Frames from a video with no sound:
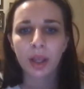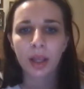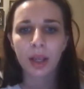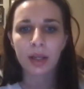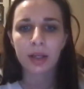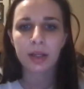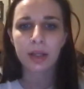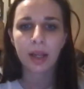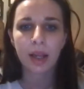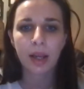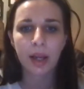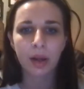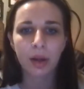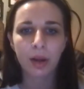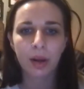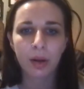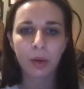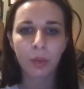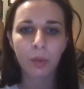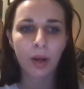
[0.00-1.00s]
and
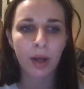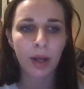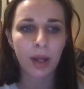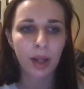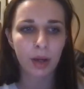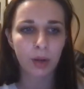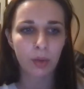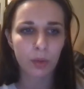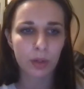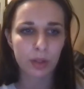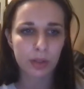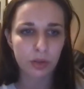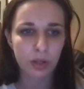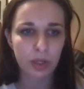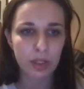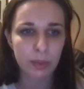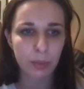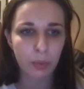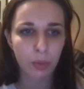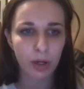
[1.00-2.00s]
AY was
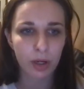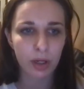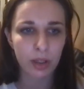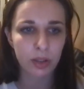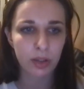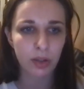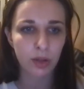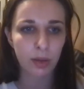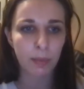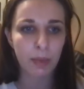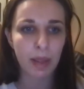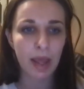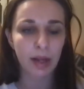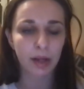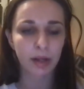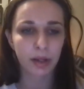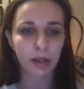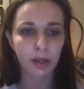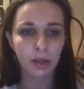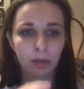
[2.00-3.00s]
transported to the
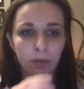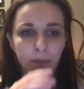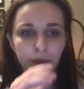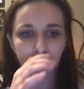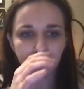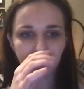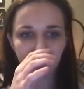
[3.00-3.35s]
PACU,